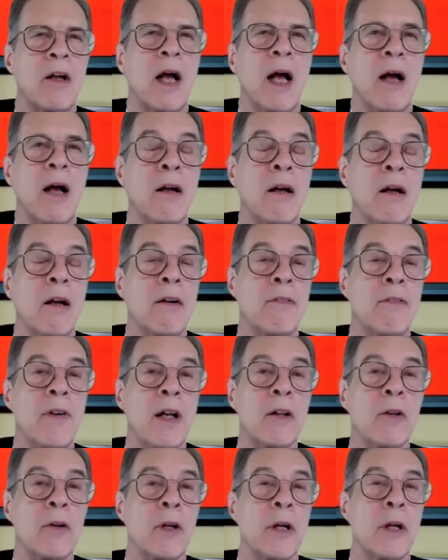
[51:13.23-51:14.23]
Uh, uh
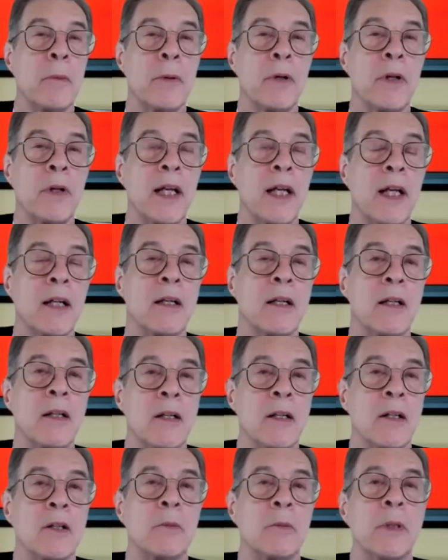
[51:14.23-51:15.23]
following up on that a
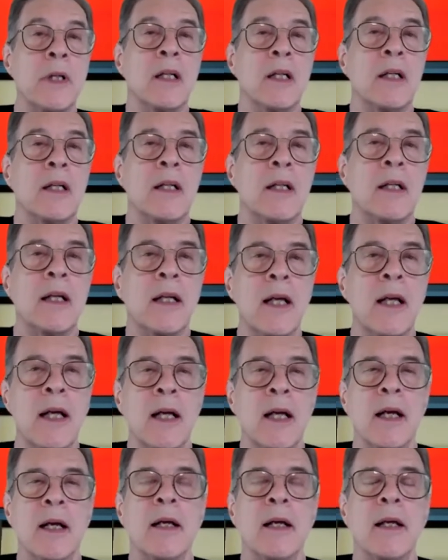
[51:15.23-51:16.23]
little bit,
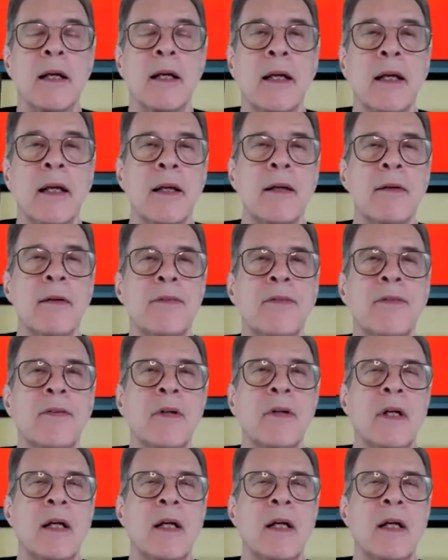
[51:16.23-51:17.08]
uh, if